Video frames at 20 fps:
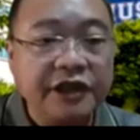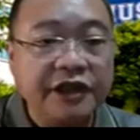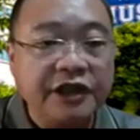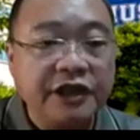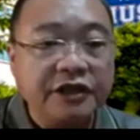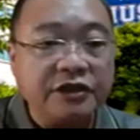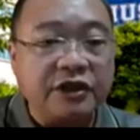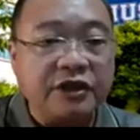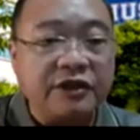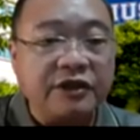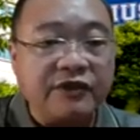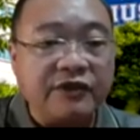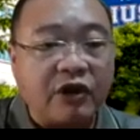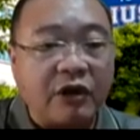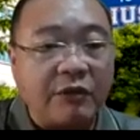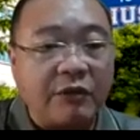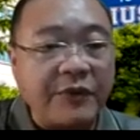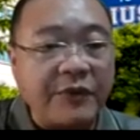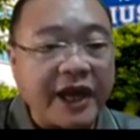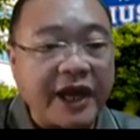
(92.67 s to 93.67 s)
So if you
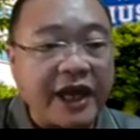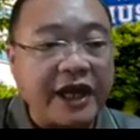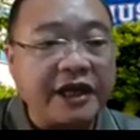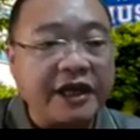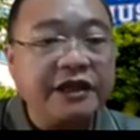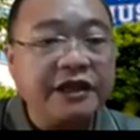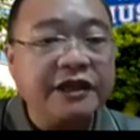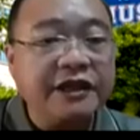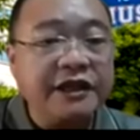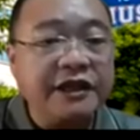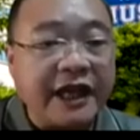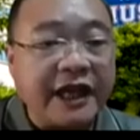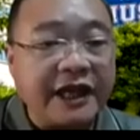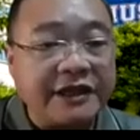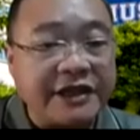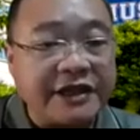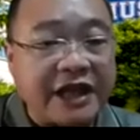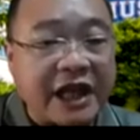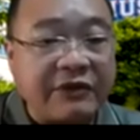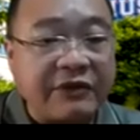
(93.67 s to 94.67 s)
compare
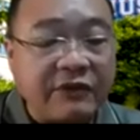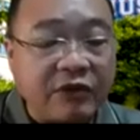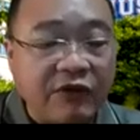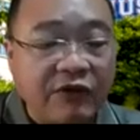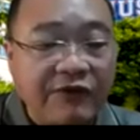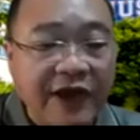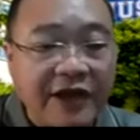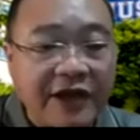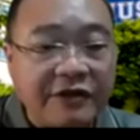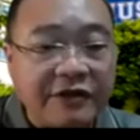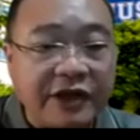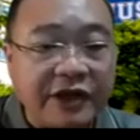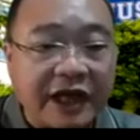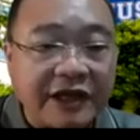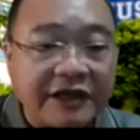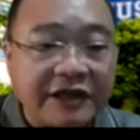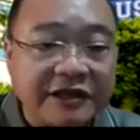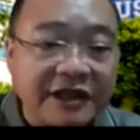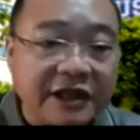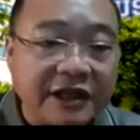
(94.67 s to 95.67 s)
ASAN with LowFat, you
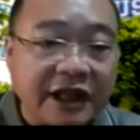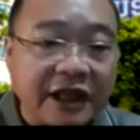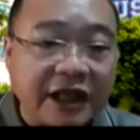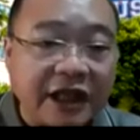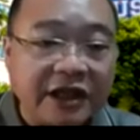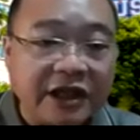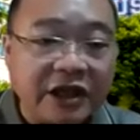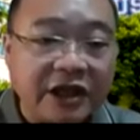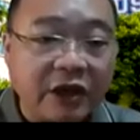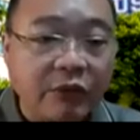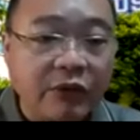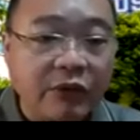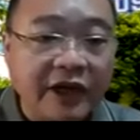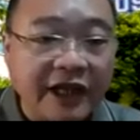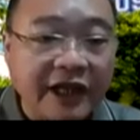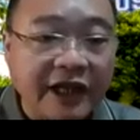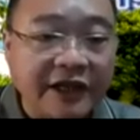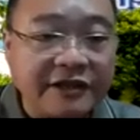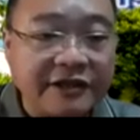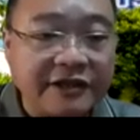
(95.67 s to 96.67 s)
can see that the
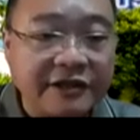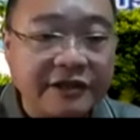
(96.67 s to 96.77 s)
overheads,